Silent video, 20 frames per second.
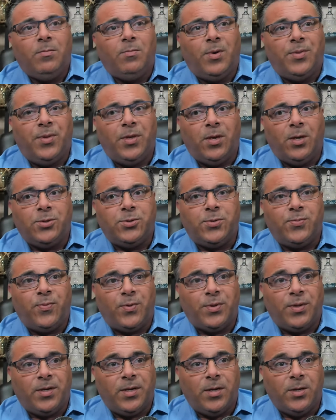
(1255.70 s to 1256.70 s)
But the
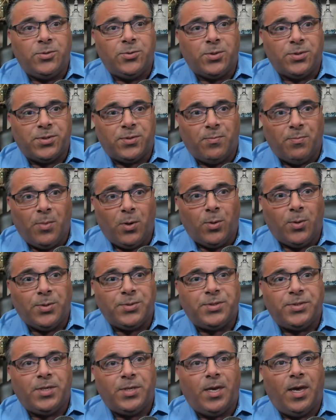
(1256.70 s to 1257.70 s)
for the interest of
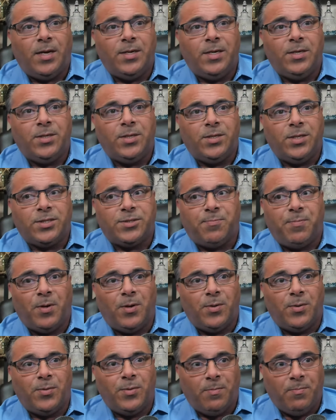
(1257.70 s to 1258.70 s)
most, I need to
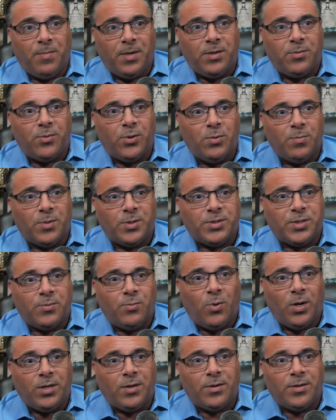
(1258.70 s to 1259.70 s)
dispel the many rumors.
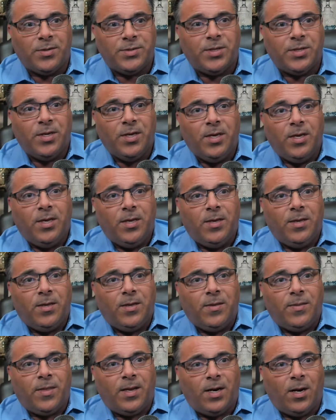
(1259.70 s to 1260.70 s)
And one of those
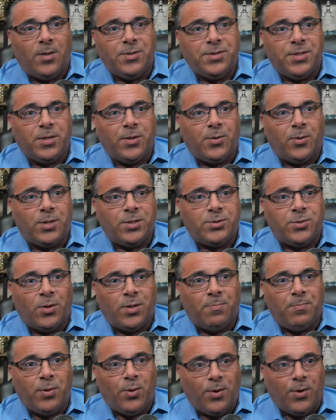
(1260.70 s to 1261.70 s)
that housing authorities don't
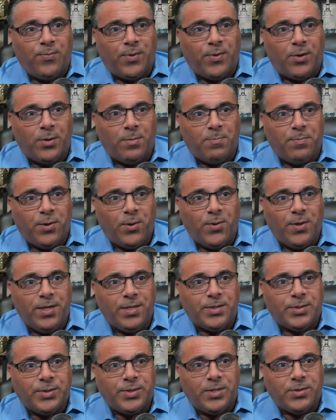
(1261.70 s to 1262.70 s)
employ federal
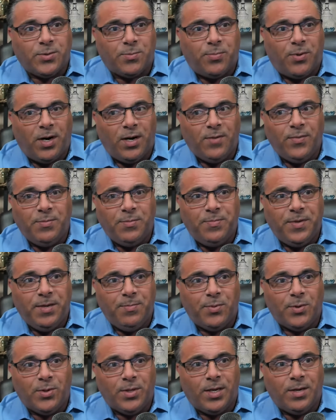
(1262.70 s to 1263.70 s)
employees. These are private
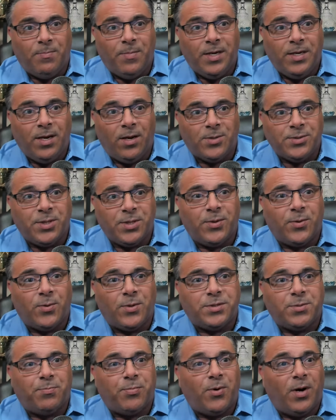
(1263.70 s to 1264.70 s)
people, and many housing
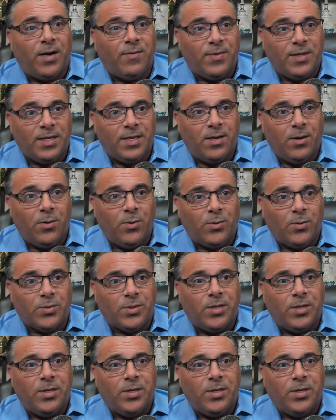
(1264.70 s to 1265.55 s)
authorities are privately owned.